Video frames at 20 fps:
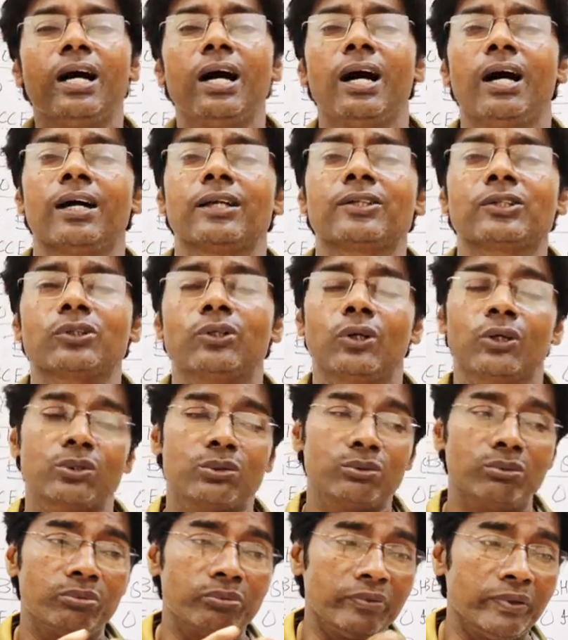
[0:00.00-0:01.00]
hearts, or
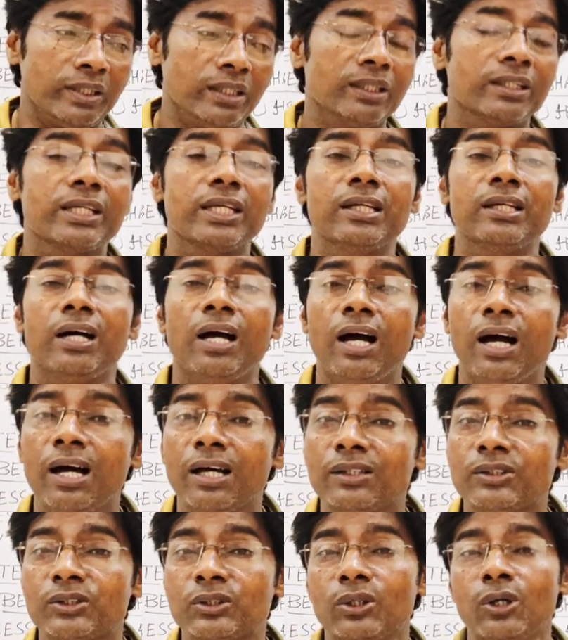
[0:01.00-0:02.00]
to fill the
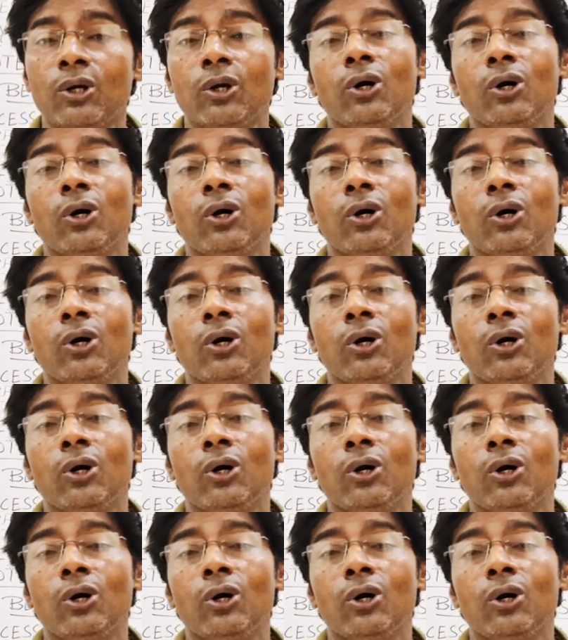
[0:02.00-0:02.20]
hearts